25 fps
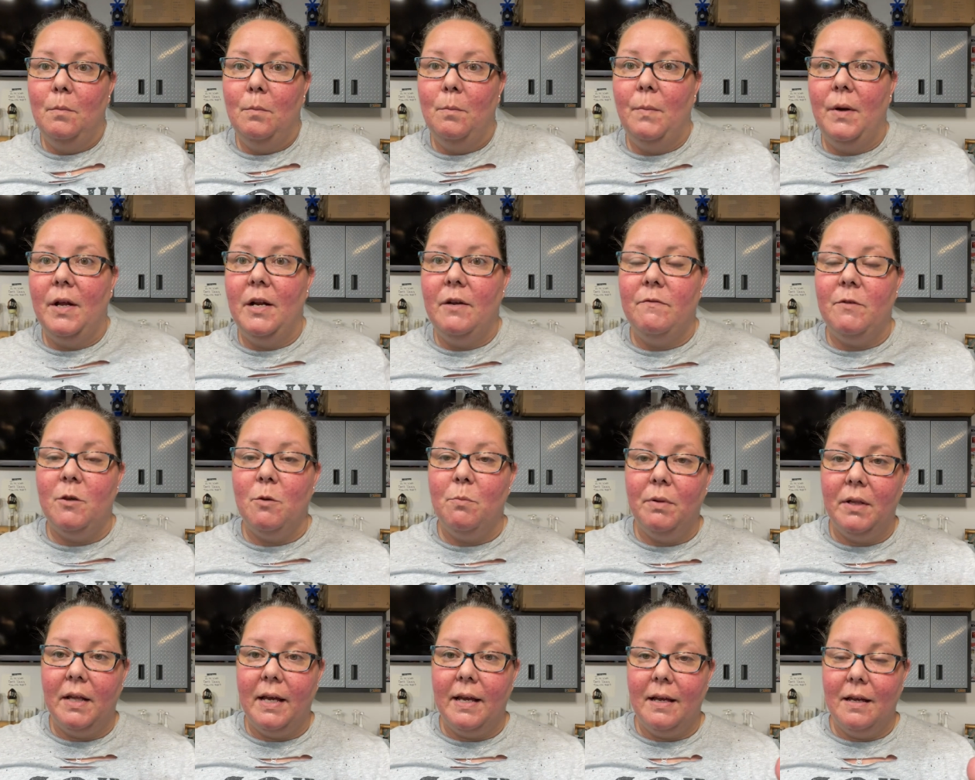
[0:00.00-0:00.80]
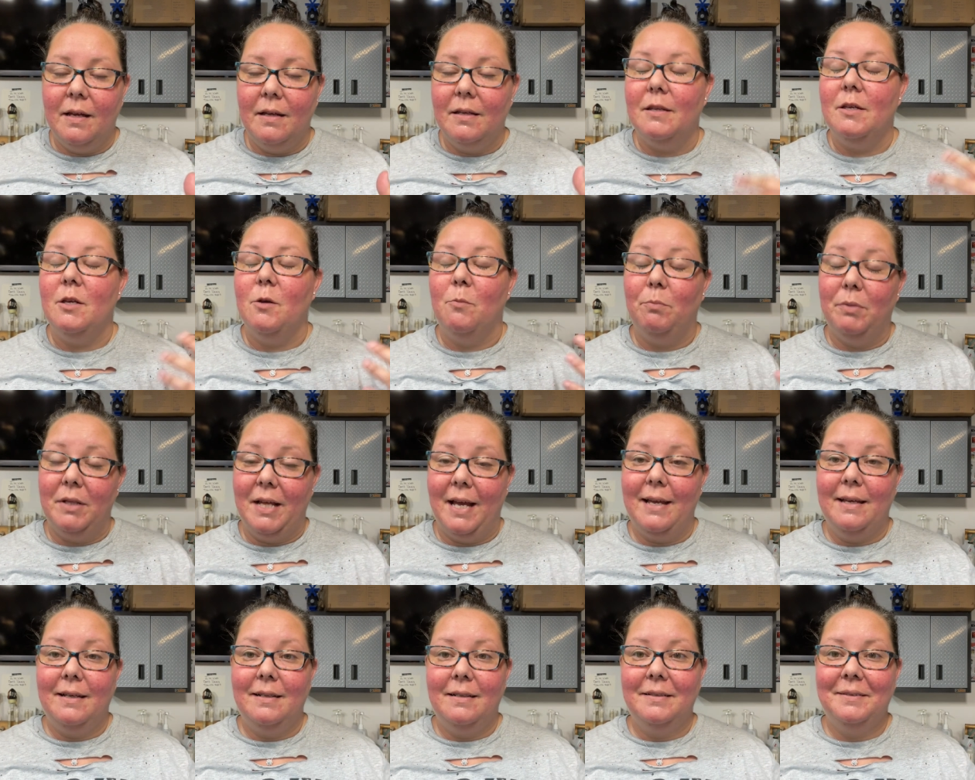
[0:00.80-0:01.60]
but if you play you
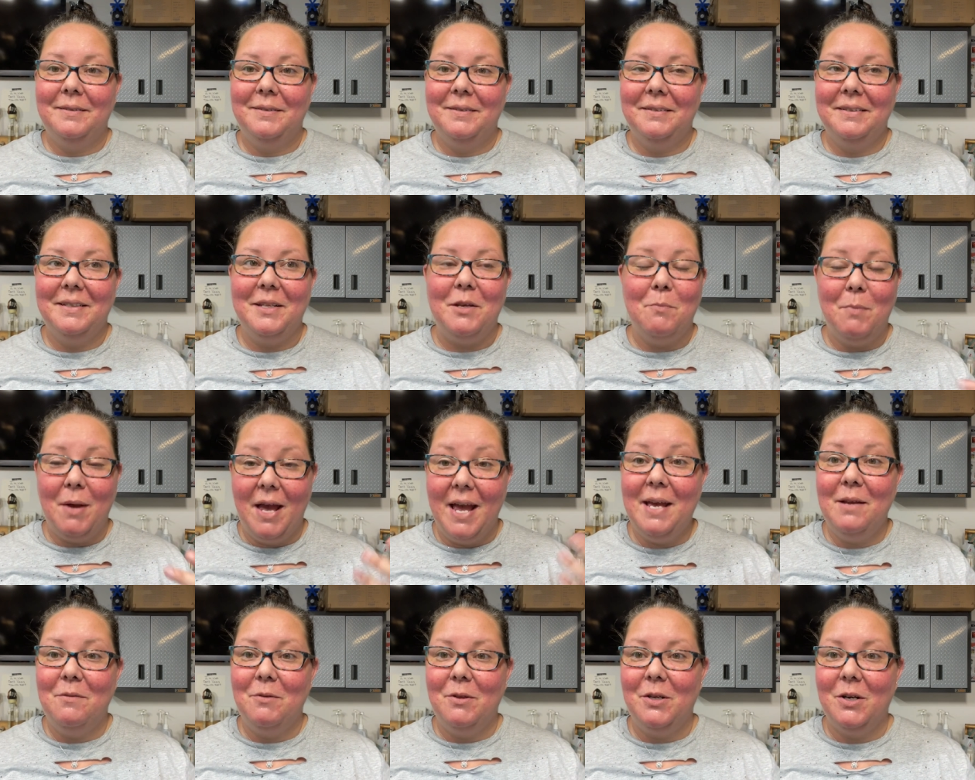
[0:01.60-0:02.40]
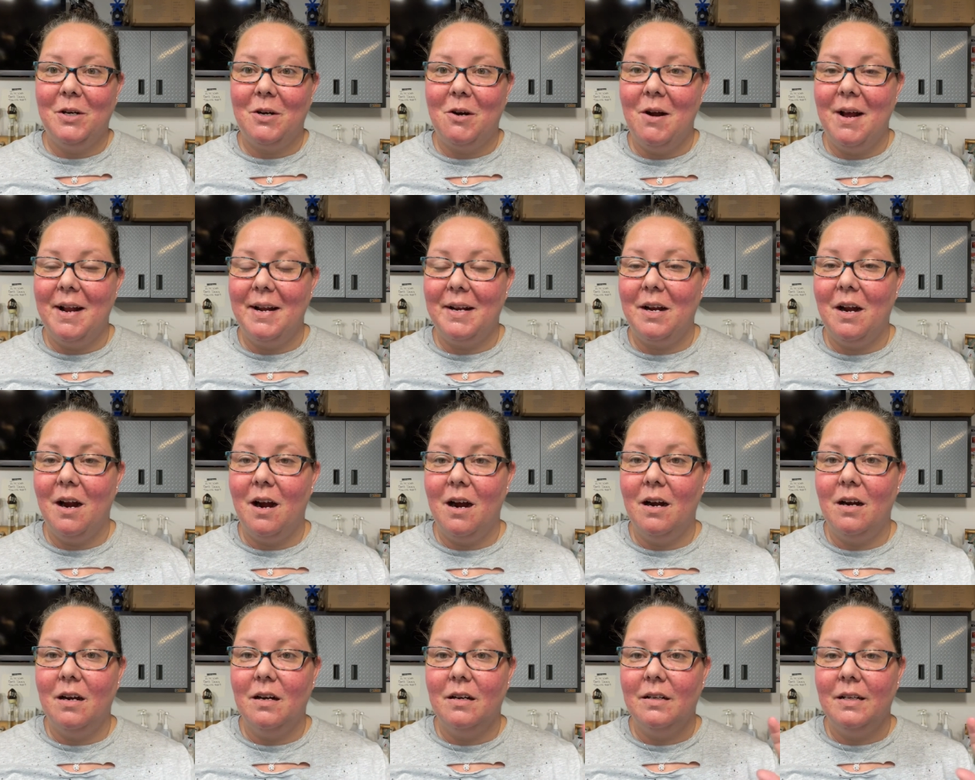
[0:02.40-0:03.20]
played, you paid with your credit
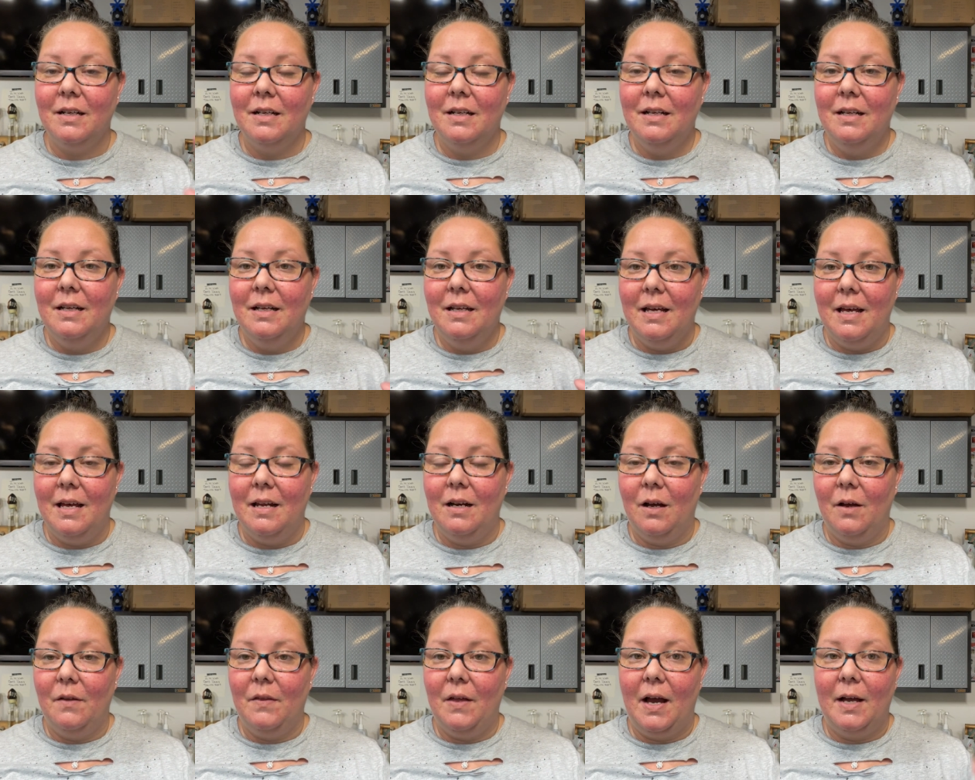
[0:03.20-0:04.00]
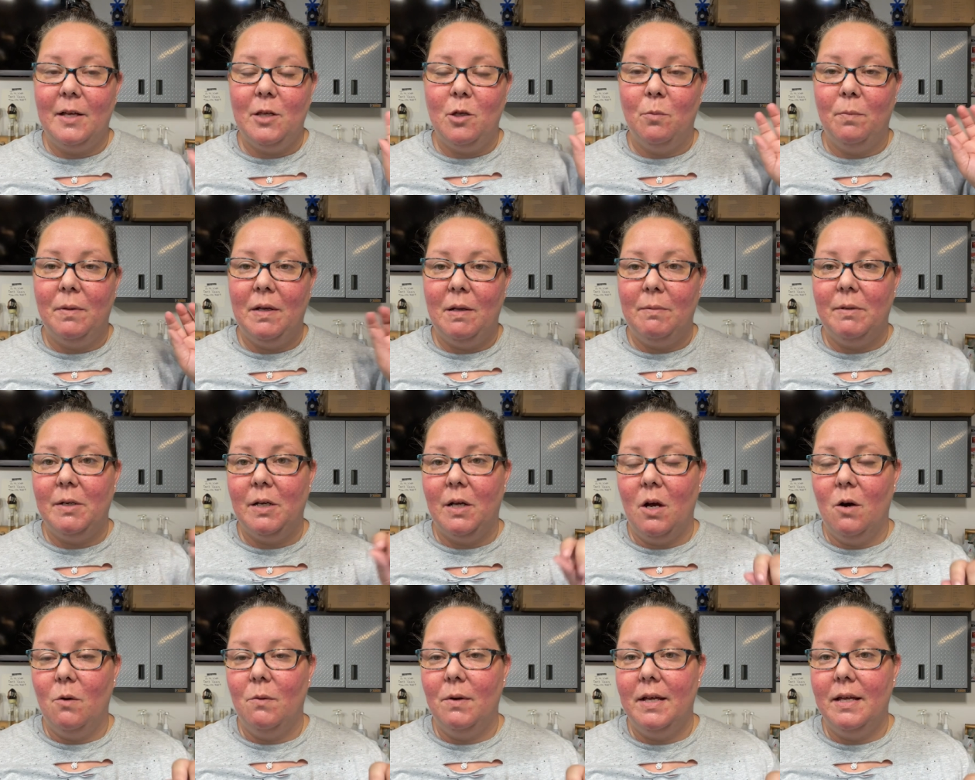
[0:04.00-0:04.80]
card and all that, you'll be able to
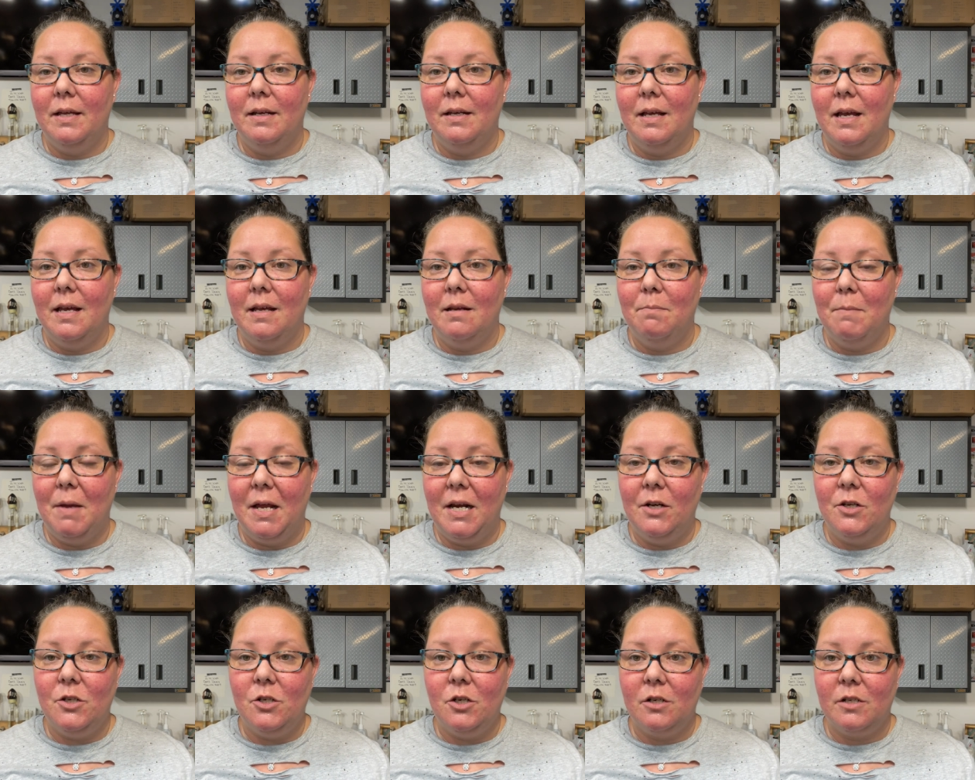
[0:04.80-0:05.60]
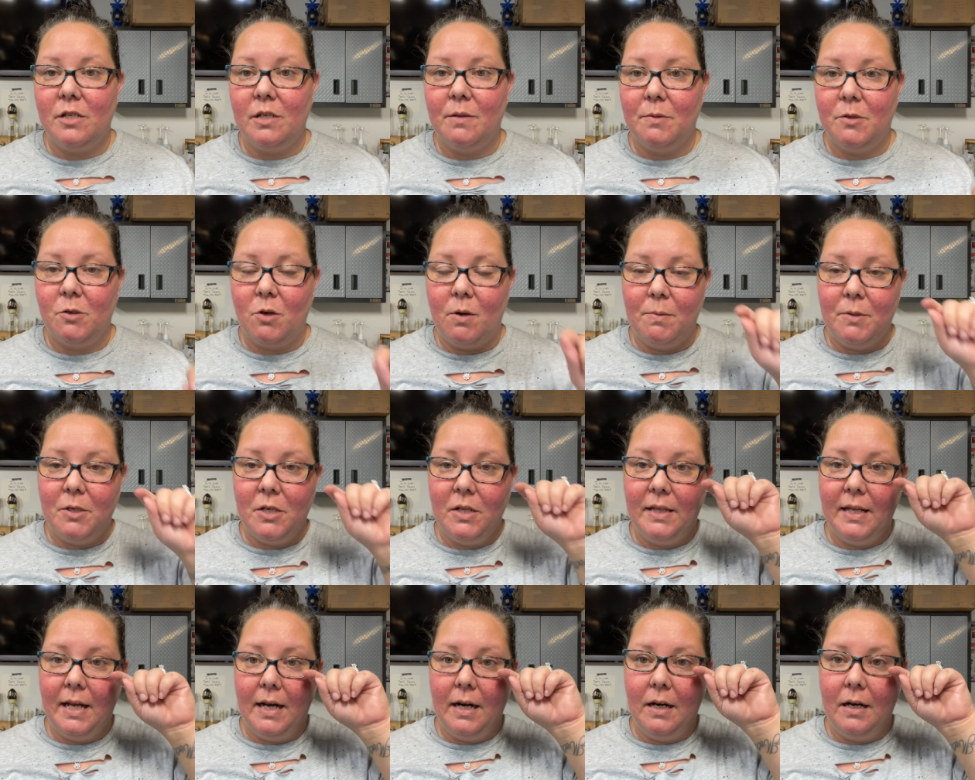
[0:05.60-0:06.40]
go in and manage your
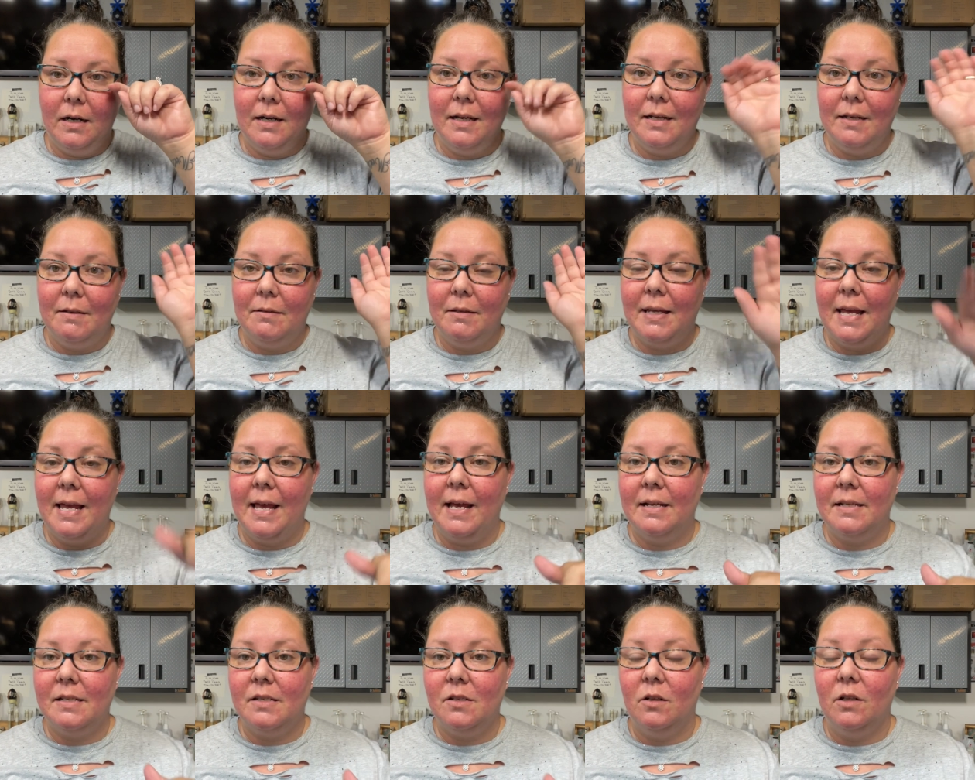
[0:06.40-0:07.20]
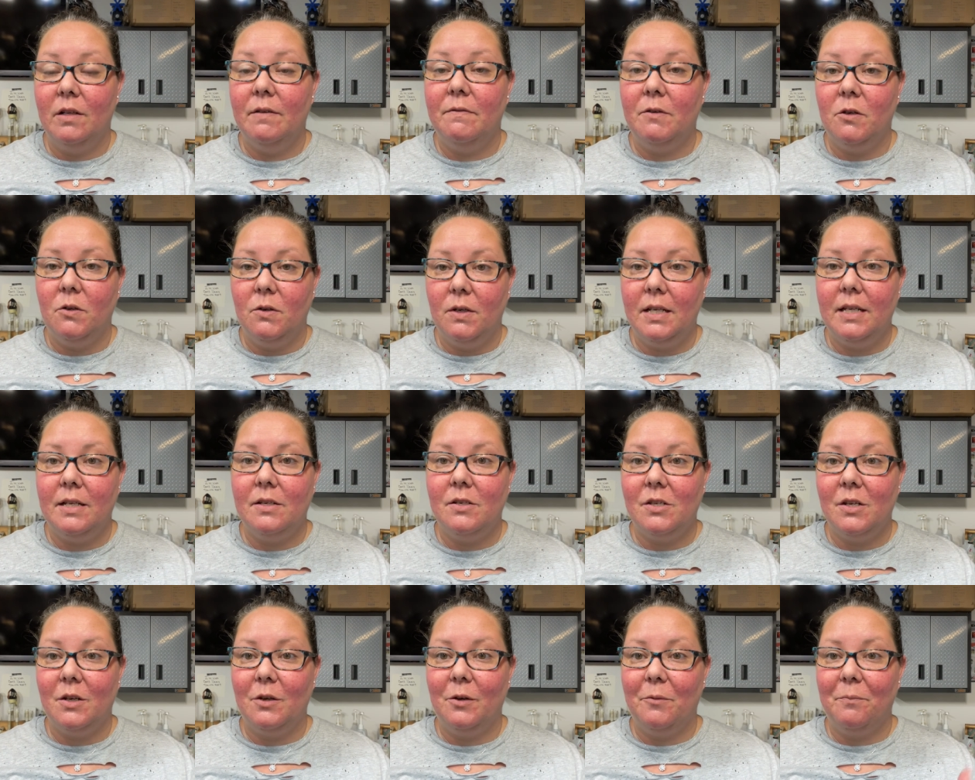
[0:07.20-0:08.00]
subscription there and cancel if you
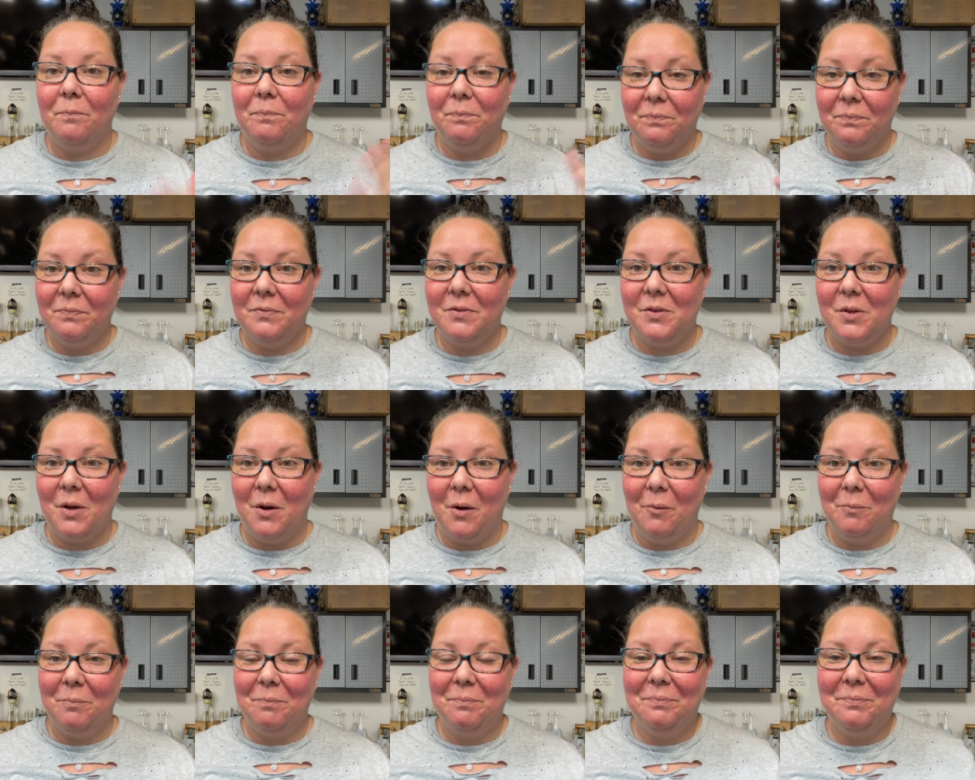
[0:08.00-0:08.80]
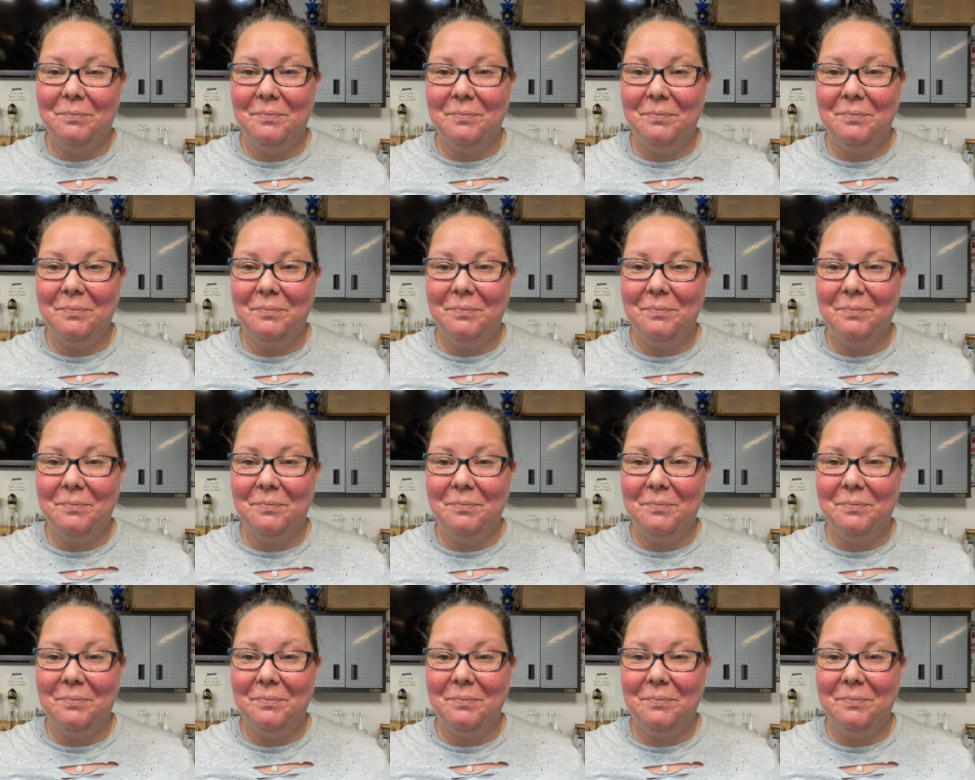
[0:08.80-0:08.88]
need to. So